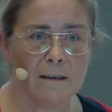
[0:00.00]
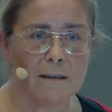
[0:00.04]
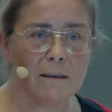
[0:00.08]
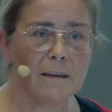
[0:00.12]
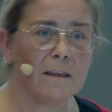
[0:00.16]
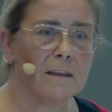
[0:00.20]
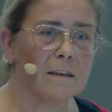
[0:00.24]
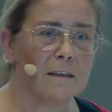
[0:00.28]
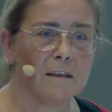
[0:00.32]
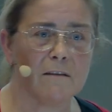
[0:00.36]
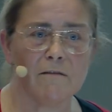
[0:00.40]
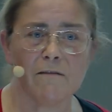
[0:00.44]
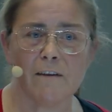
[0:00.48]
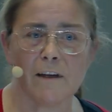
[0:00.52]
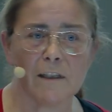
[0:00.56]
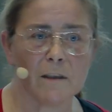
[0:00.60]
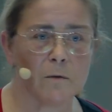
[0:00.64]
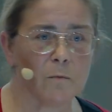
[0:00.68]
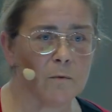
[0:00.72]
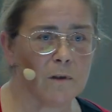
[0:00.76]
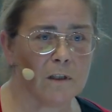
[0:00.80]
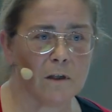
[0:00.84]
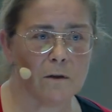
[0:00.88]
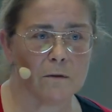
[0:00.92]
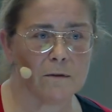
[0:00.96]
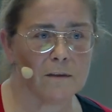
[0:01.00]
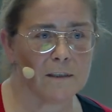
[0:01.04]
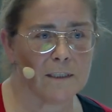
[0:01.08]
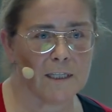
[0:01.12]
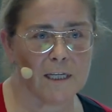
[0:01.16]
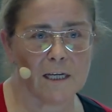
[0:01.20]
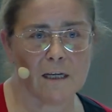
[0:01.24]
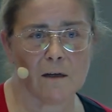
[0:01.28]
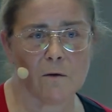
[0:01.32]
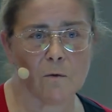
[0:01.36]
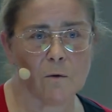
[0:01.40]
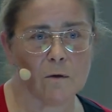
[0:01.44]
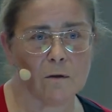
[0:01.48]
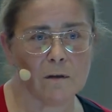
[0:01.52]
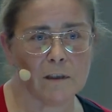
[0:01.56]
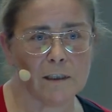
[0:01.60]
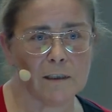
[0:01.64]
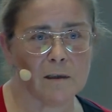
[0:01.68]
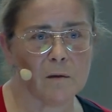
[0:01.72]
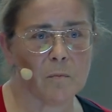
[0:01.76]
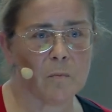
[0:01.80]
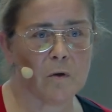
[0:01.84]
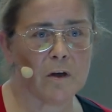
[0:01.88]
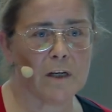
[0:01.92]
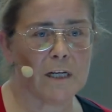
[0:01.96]
This effect we don't see at all
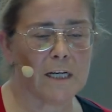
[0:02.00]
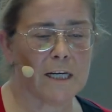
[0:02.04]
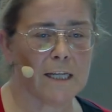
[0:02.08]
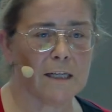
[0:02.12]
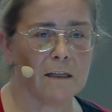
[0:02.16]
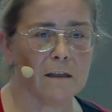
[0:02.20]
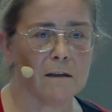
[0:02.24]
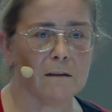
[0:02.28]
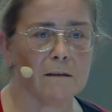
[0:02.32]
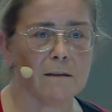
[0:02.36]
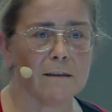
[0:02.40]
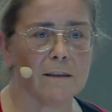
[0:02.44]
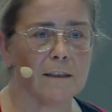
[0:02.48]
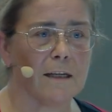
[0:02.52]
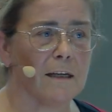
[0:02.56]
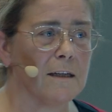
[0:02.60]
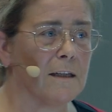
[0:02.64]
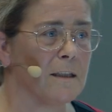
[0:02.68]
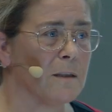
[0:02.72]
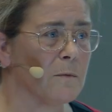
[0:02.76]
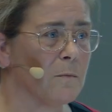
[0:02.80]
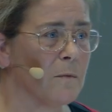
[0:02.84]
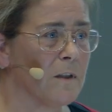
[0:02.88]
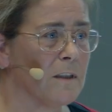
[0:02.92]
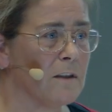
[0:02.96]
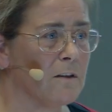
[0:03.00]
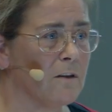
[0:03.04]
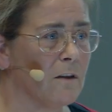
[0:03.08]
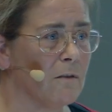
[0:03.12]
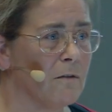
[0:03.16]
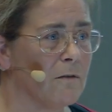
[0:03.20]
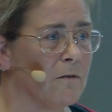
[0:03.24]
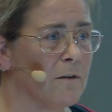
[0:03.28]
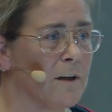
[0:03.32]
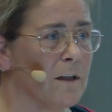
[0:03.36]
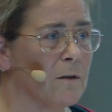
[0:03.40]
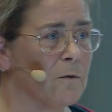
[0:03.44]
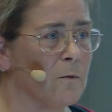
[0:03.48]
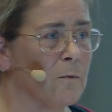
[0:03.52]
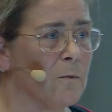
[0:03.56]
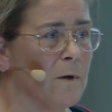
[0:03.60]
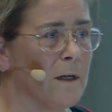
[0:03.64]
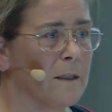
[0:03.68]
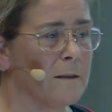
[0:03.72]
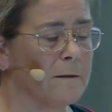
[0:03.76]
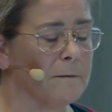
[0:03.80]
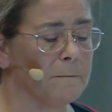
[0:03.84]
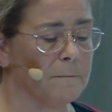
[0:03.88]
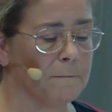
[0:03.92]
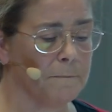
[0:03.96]
in the preclinical studies with to
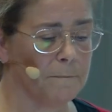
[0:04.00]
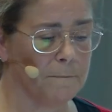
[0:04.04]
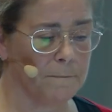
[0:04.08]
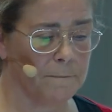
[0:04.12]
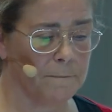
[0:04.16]
321